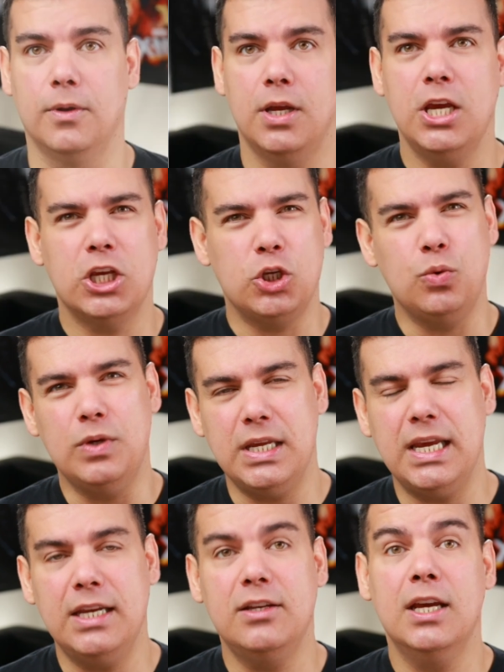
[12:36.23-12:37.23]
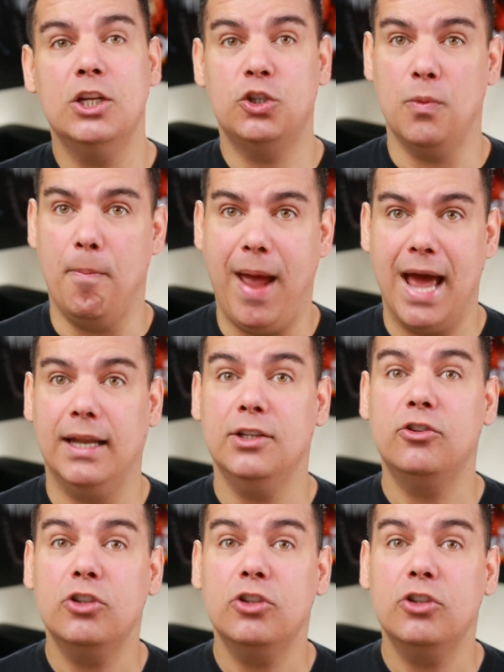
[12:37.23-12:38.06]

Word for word: You need to balance